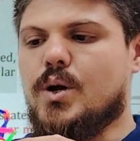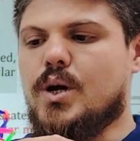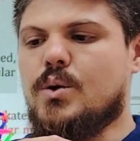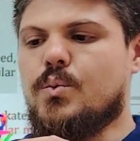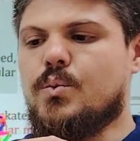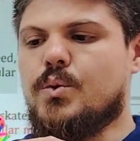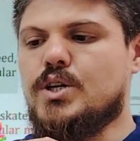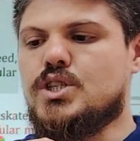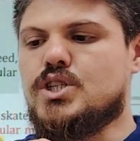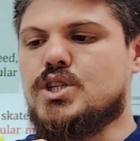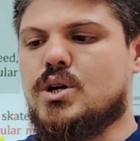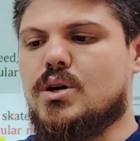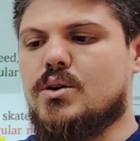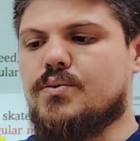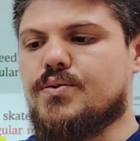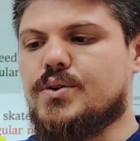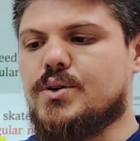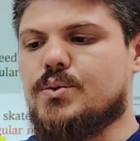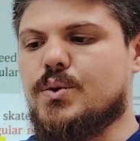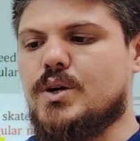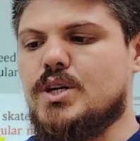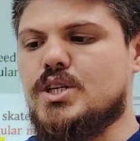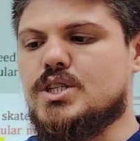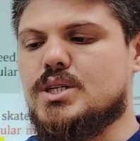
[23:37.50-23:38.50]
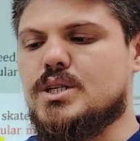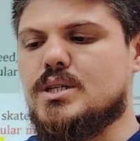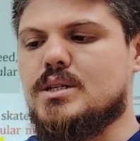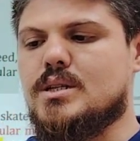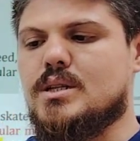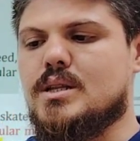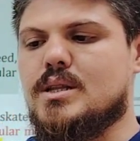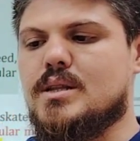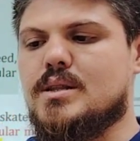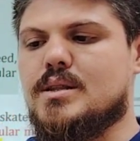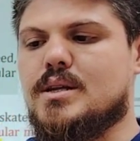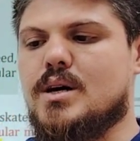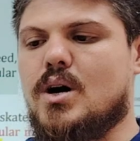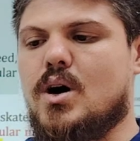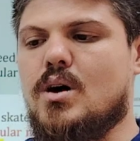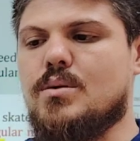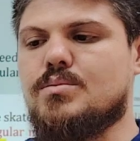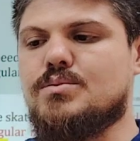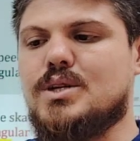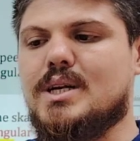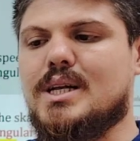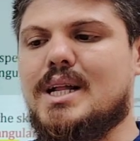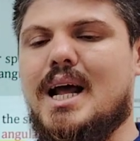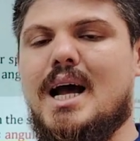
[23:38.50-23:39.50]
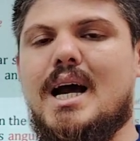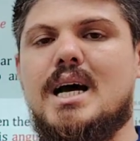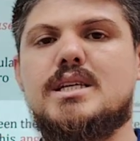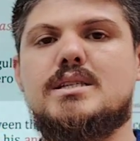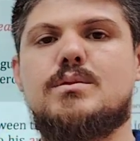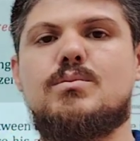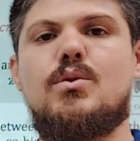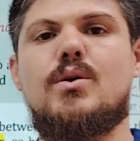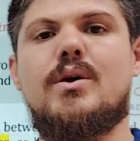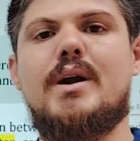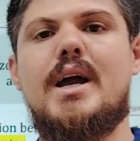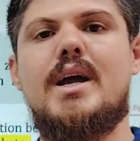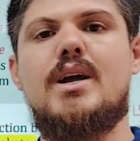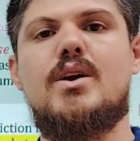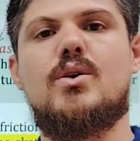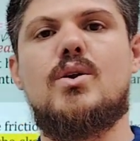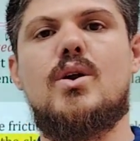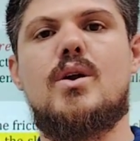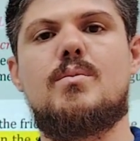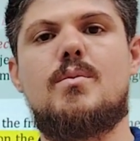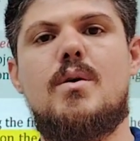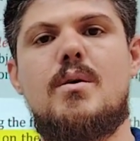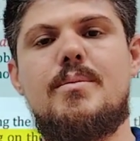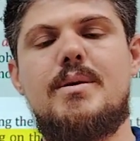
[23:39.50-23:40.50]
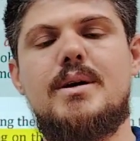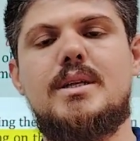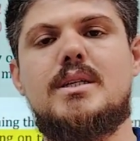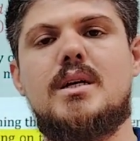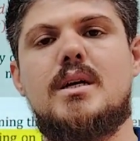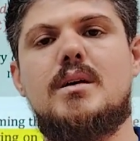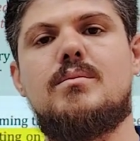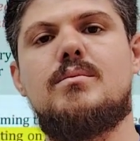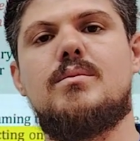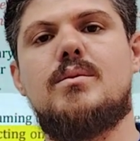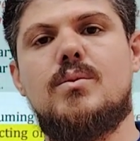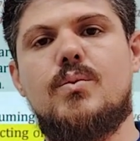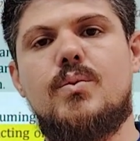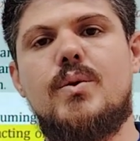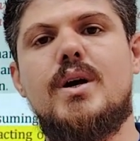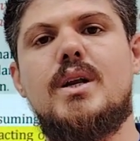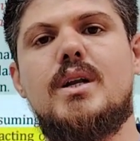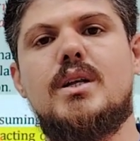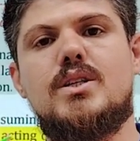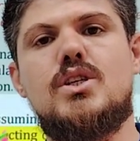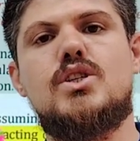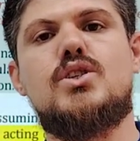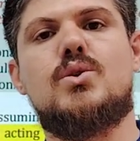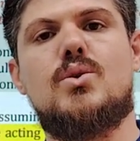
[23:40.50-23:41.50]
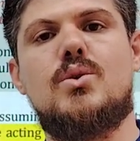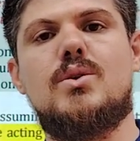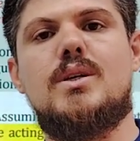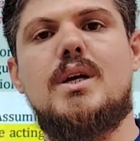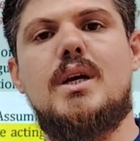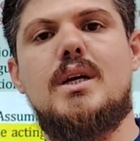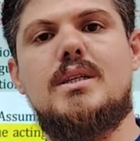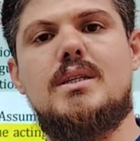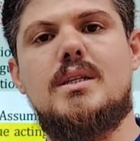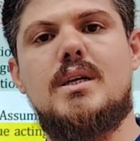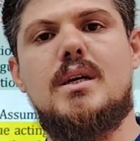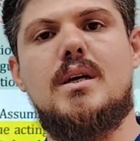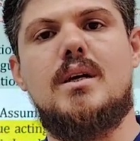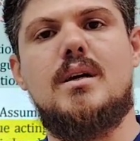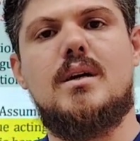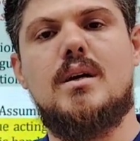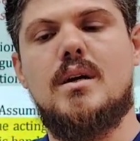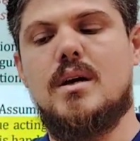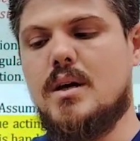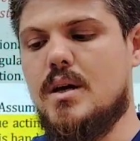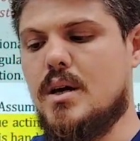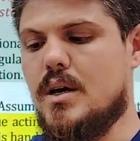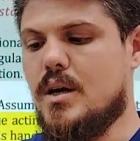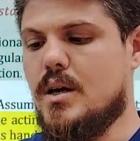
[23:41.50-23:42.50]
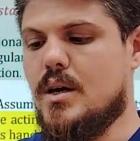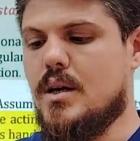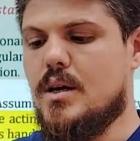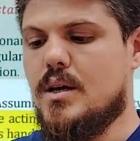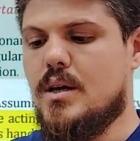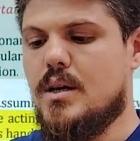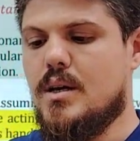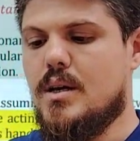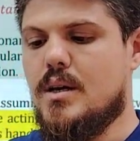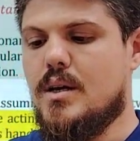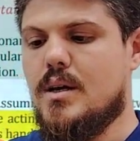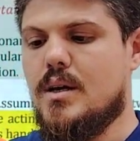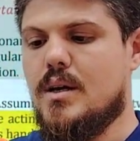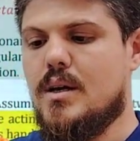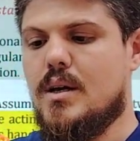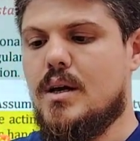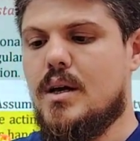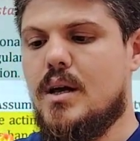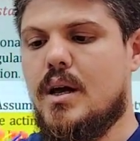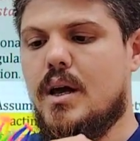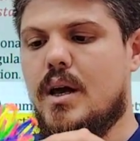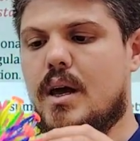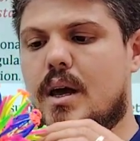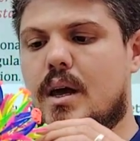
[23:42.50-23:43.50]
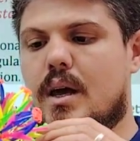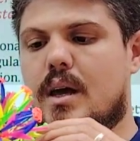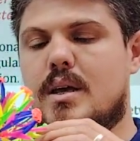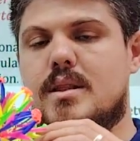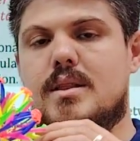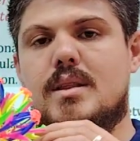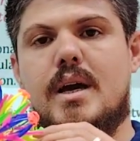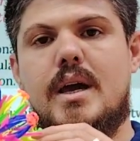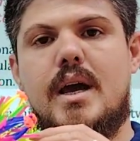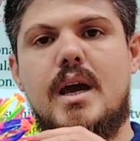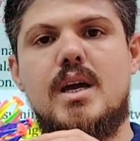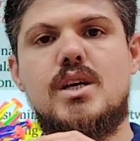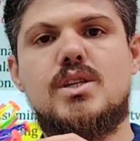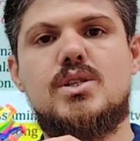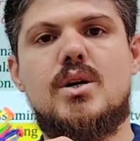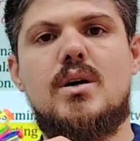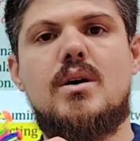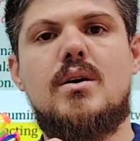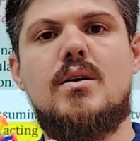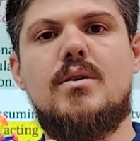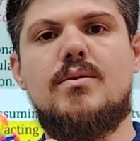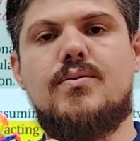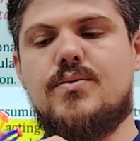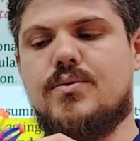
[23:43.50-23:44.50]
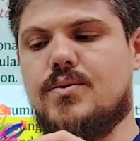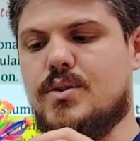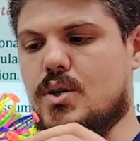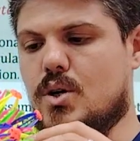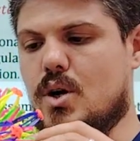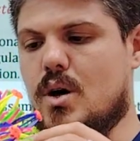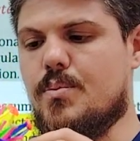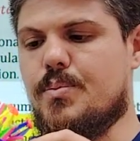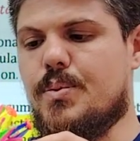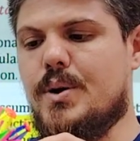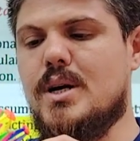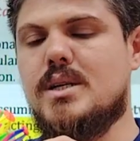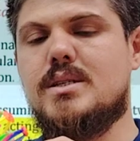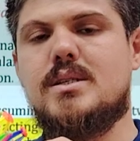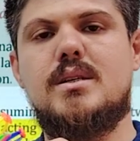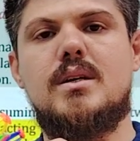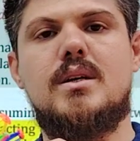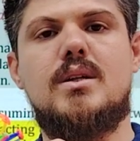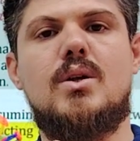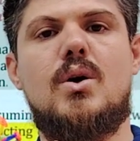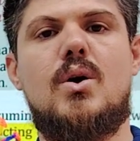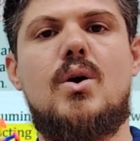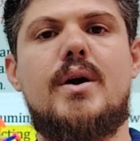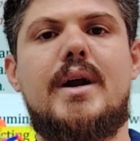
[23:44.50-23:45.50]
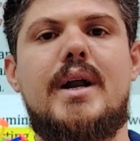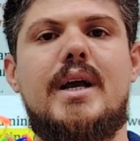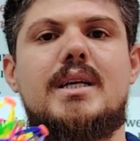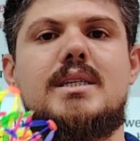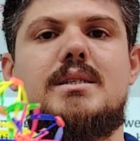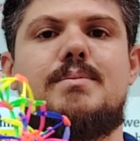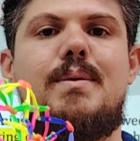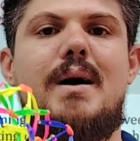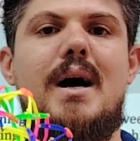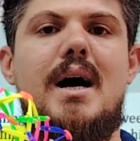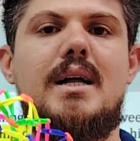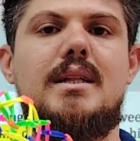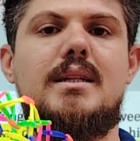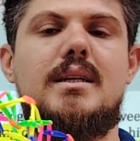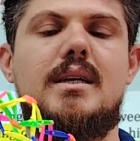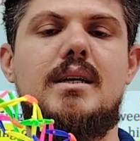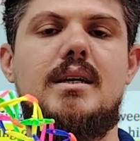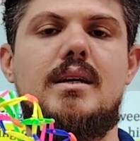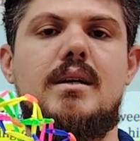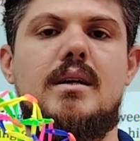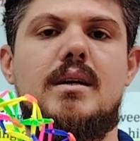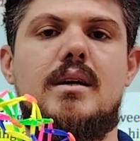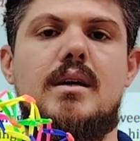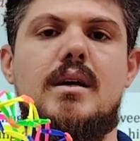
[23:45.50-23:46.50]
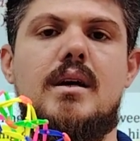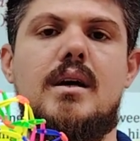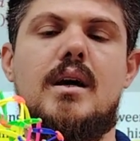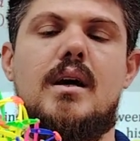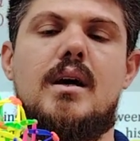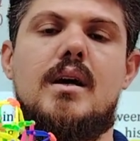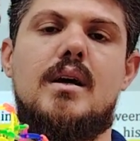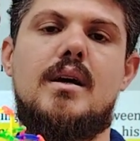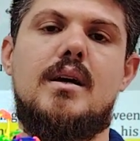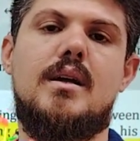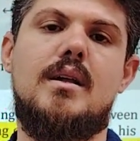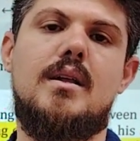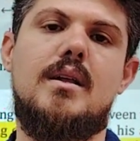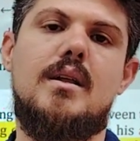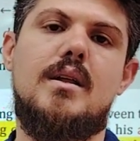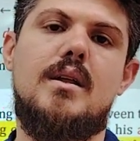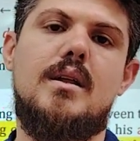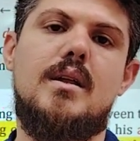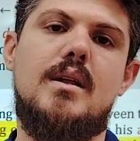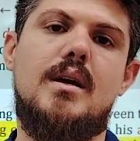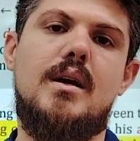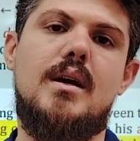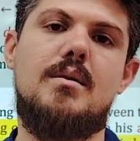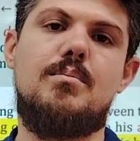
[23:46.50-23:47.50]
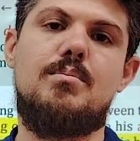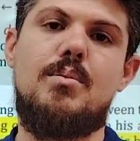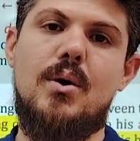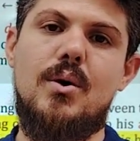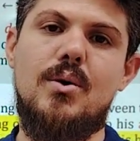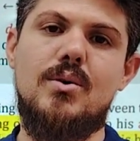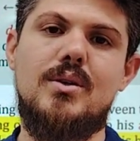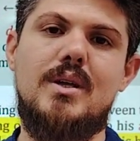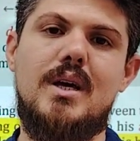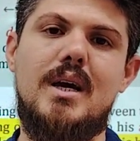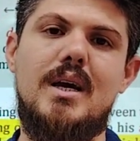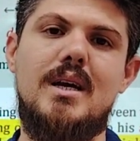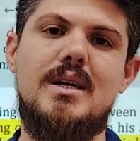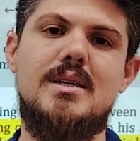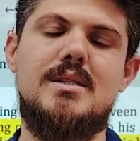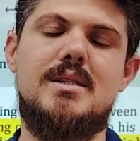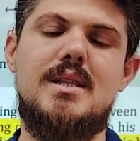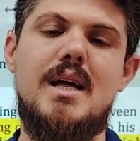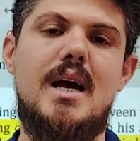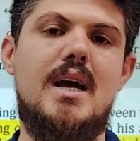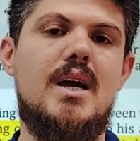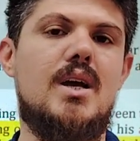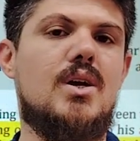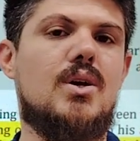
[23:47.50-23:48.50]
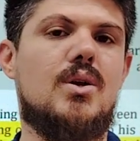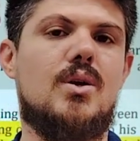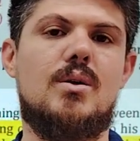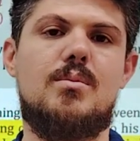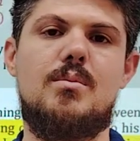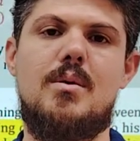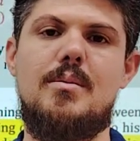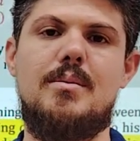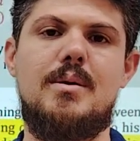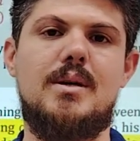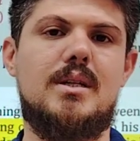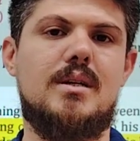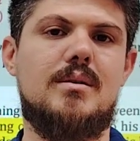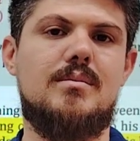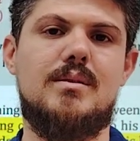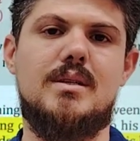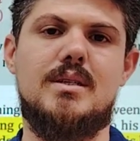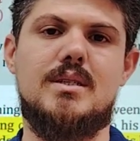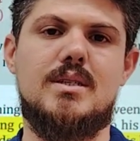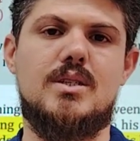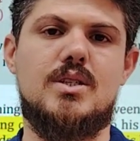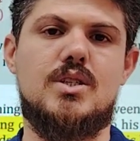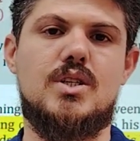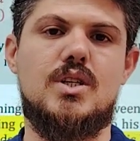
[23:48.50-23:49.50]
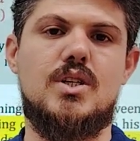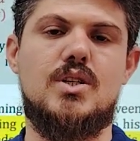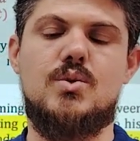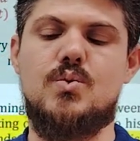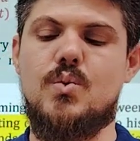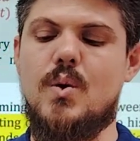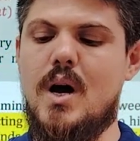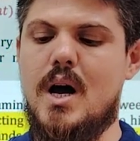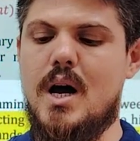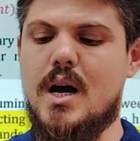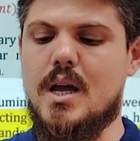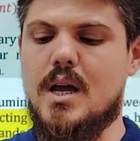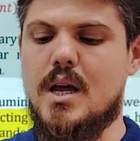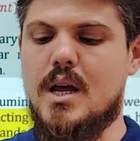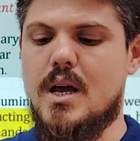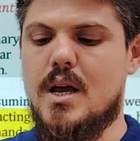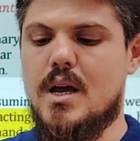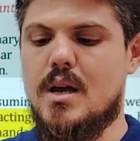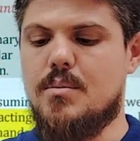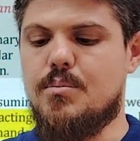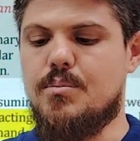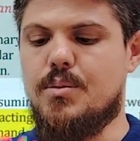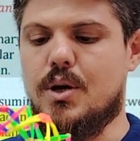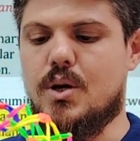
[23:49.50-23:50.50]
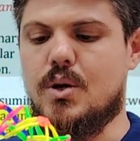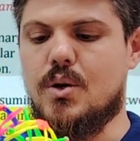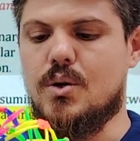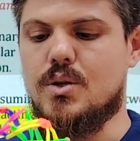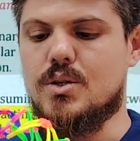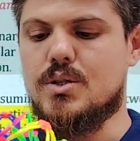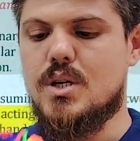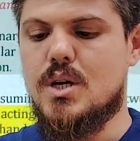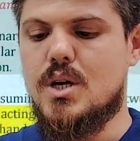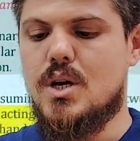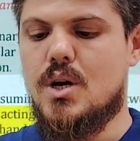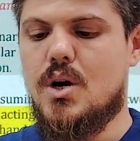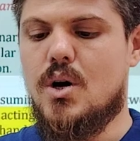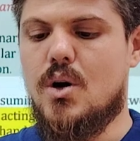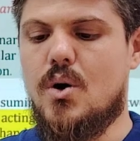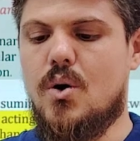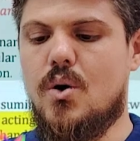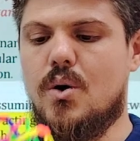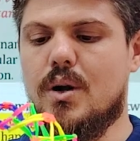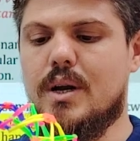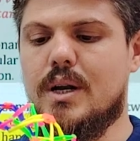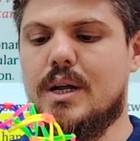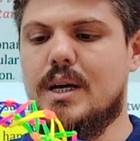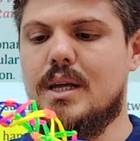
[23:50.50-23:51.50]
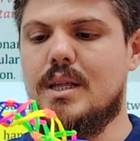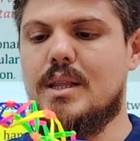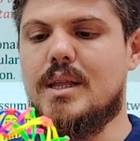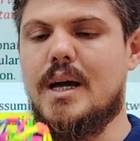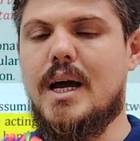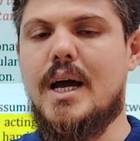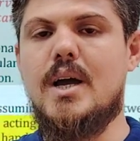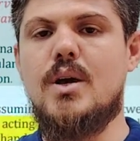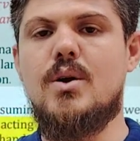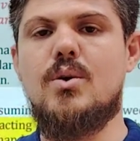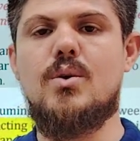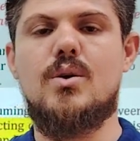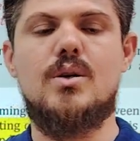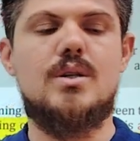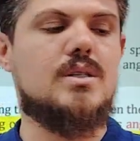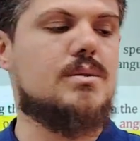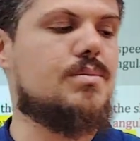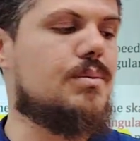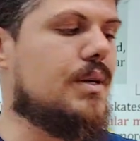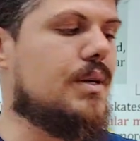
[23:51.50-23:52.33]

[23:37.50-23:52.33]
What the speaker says: in which configuration the object has more angular momentum when it is rotating? In the case of compressed or expanding, in both cases the angular momentum doesn't change. Why? Because only the angular